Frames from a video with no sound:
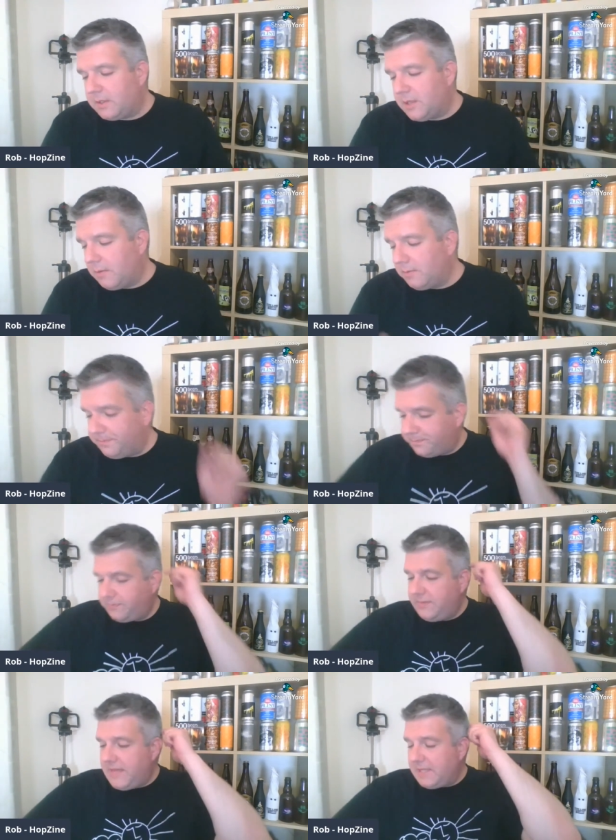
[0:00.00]
So,
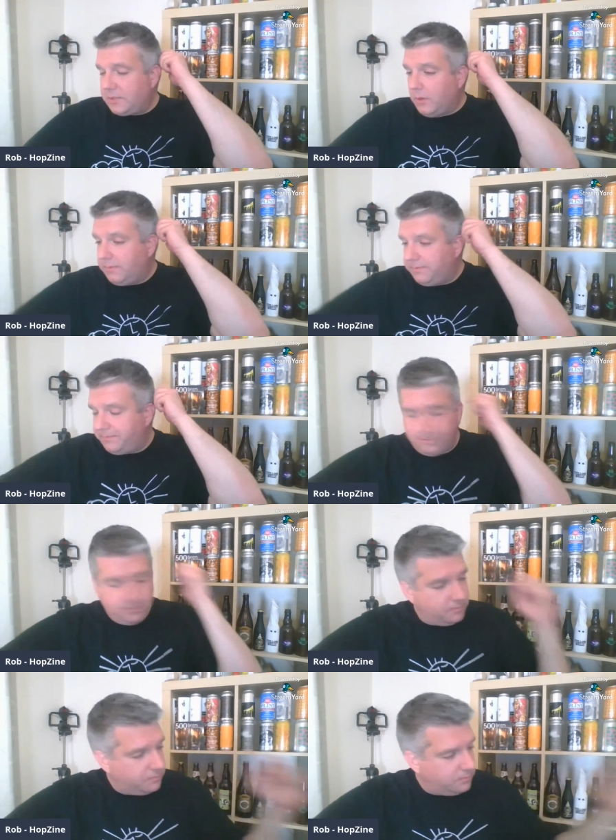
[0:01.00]
next one.
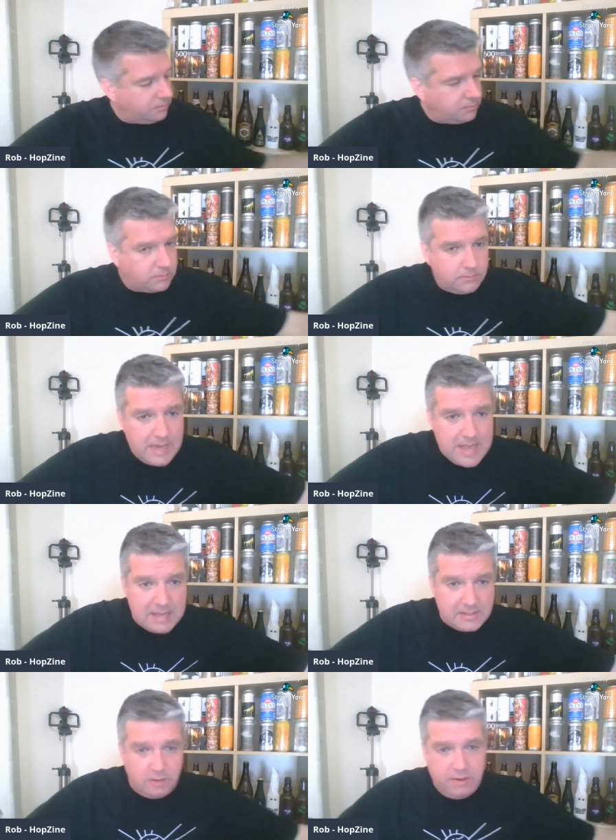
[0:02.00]

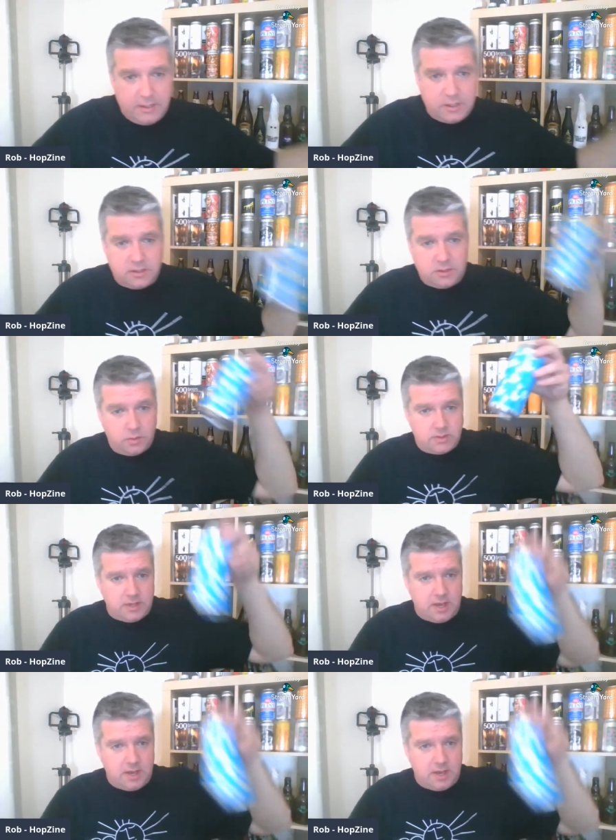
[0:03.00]
As he reaches to one